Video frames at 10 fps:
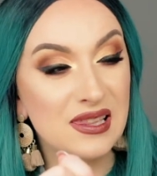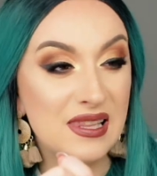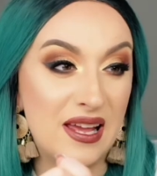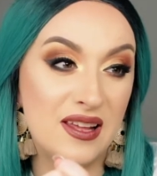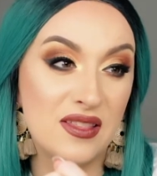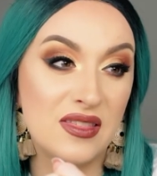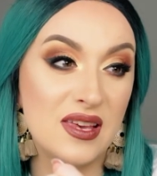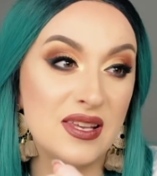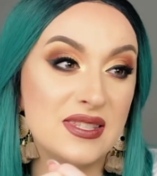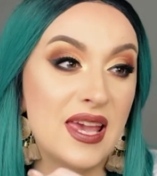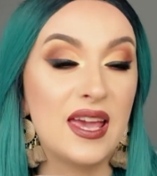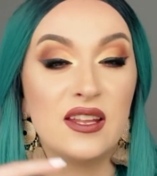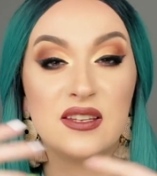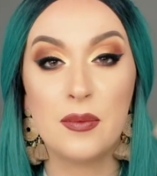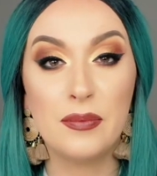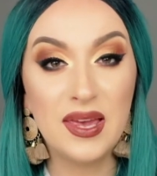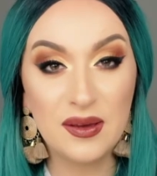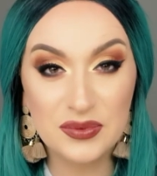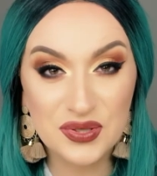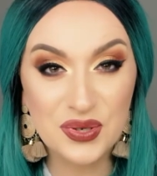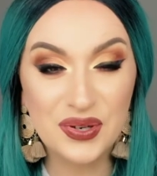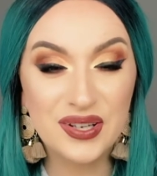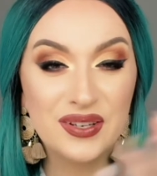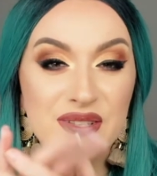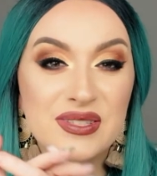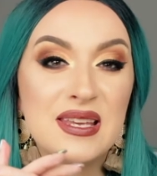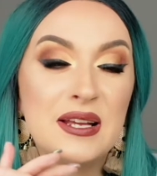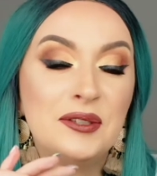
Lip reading: like this and makeup tutorials.